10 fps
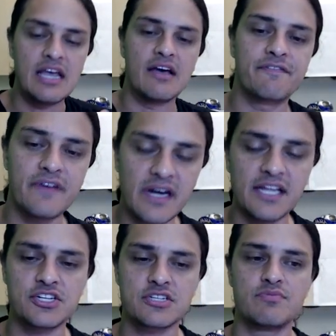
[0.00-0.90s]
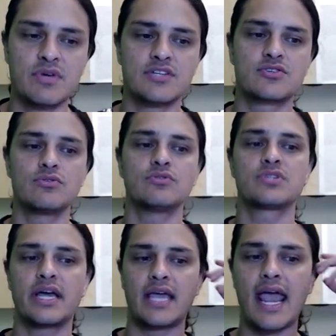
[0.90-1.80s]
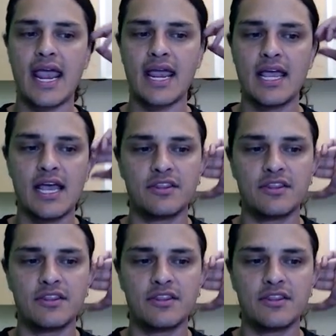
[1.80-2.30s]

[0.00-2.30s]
Affinity just means Google's like, hey,